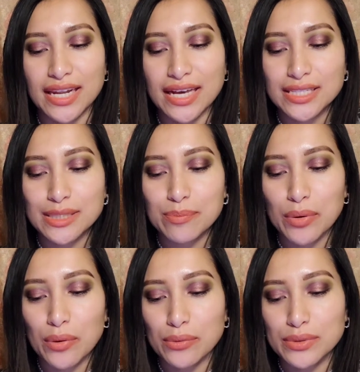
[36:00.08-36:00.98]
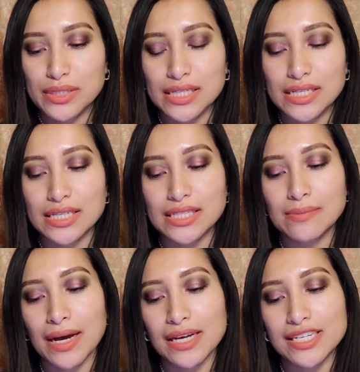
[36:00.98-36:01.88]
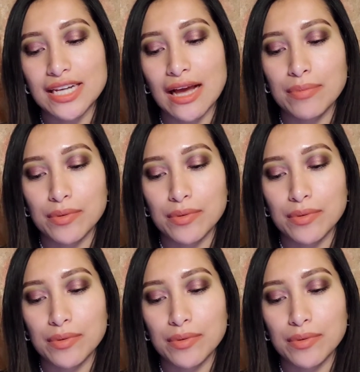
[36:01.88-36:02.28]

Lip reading: next post is by Shop